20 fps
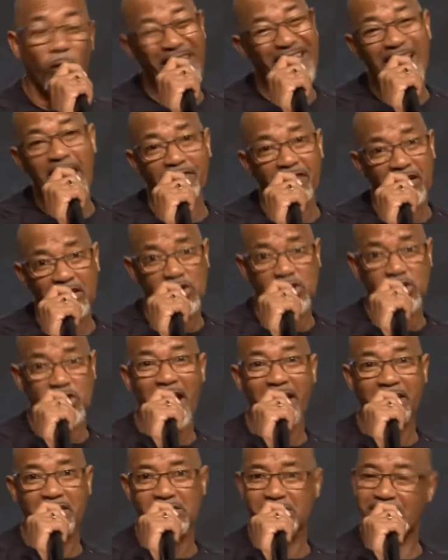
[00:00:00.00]
we have a
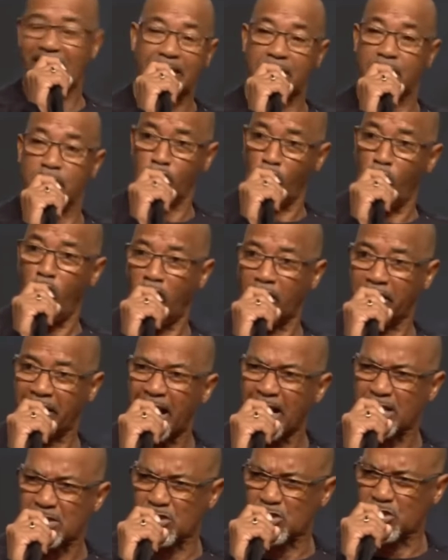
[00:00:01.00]
text that God
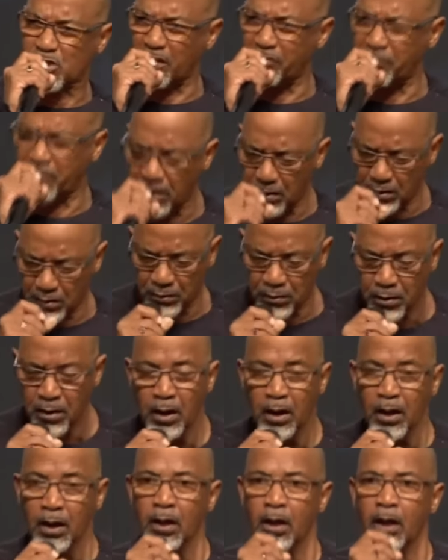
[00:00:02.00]
has given?
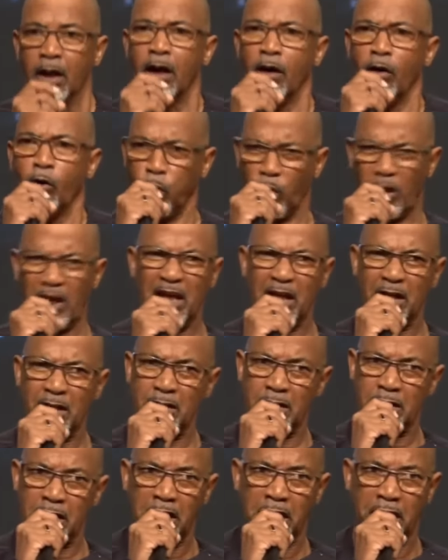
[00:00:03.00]
We
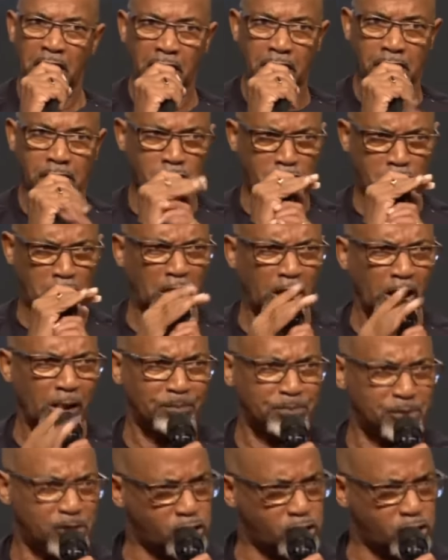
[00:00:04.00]
need deep